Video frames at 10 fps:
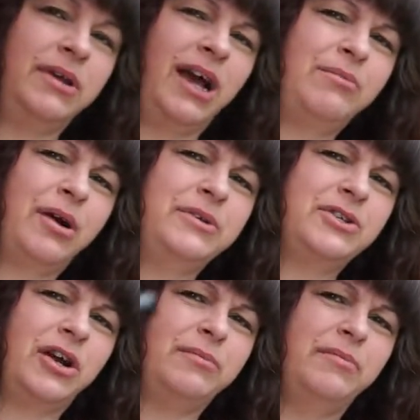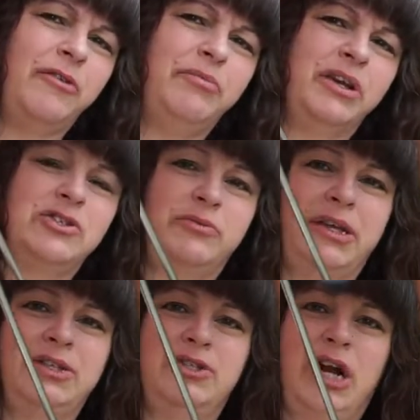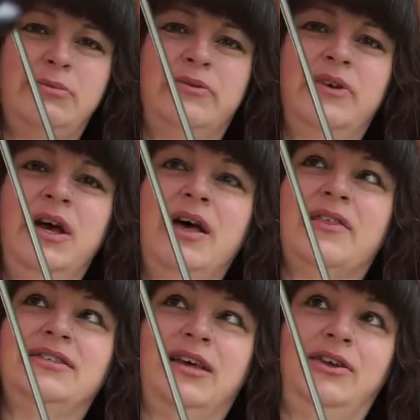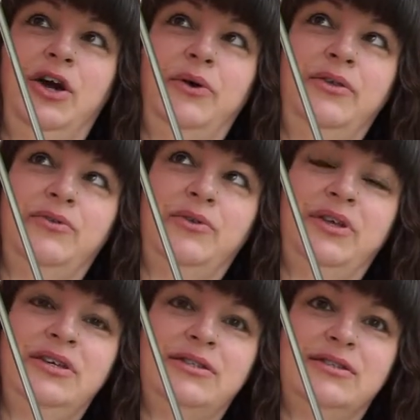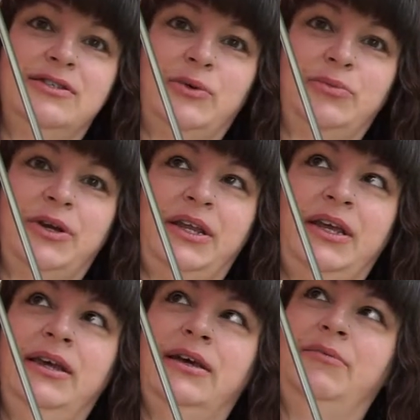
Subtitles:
Yeah, I'm probably sure I have pictures on my Instagram of the sun going through this. It's so pretty.